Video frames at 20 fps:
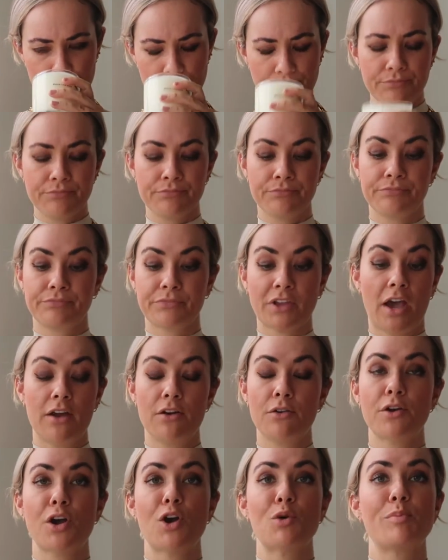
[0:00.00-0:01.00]
I
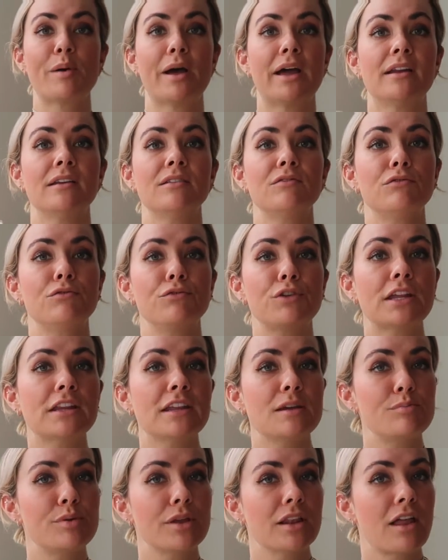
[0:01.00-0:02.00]
don't know, but
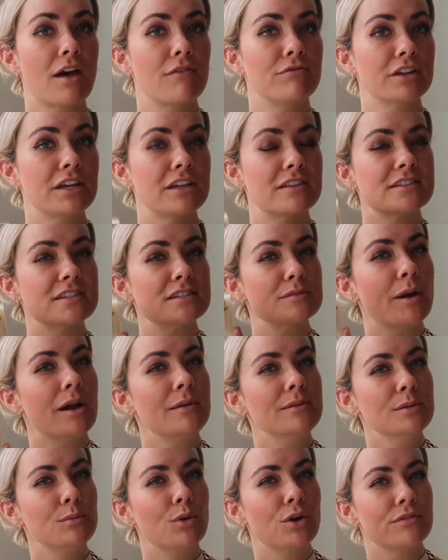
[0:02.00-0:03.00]
really be lovely. This is
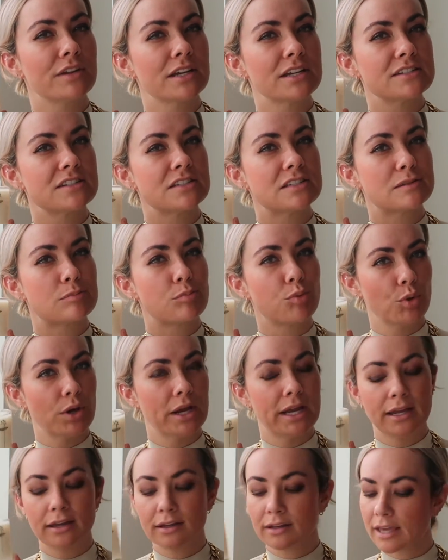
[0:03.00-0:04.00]
probably more of like a
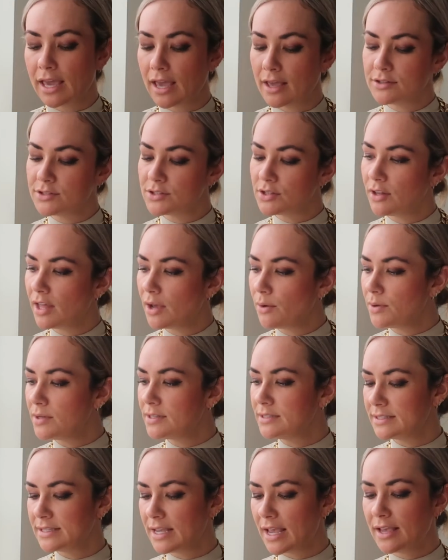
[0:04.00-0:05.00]
spring candle, I
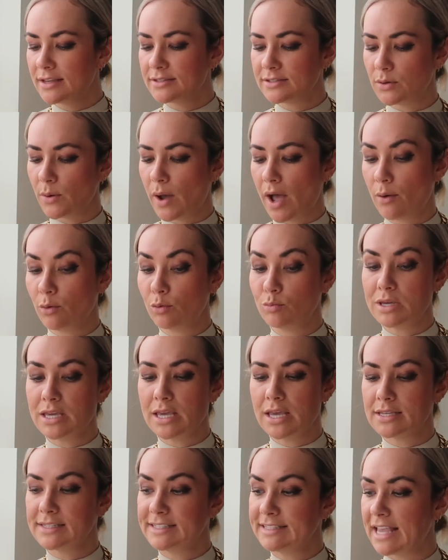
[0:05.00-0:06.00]
will say. So I will
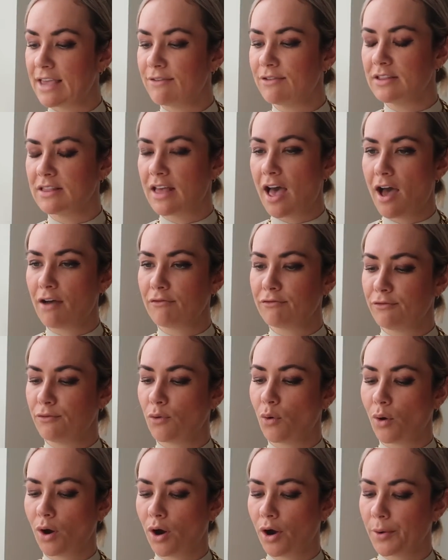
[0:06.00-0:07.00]
be saving that
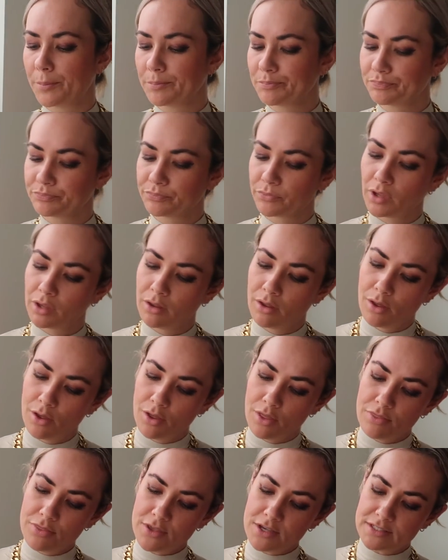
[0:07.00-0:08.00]
for
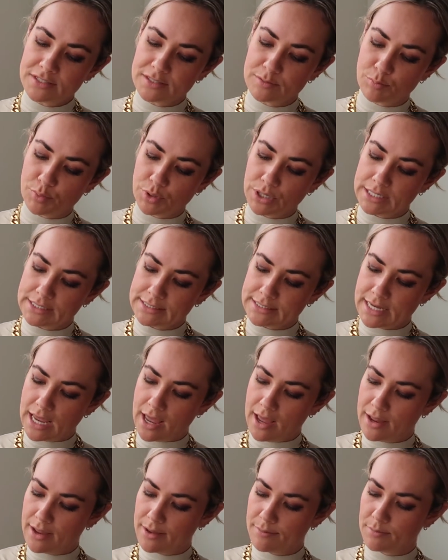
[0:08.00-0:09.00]
the
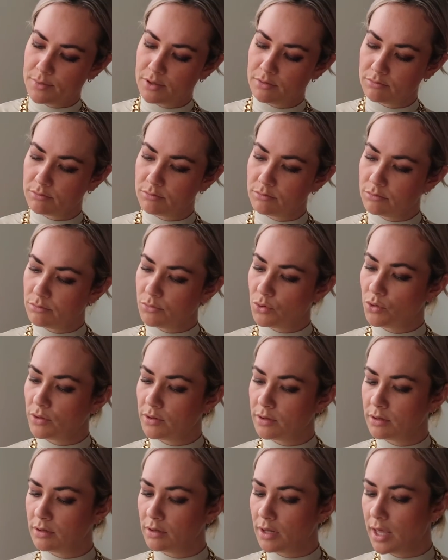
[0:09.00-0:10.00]
springtime, more
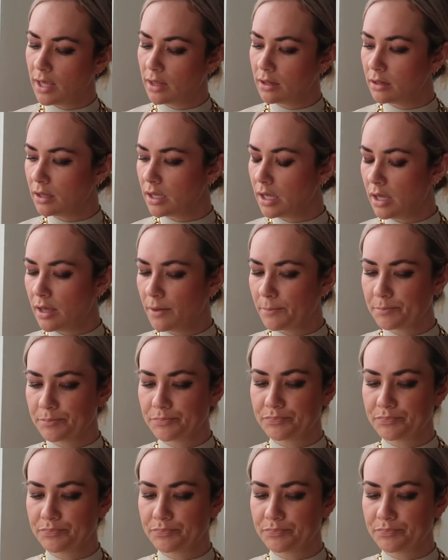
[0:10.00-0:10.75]
than likely.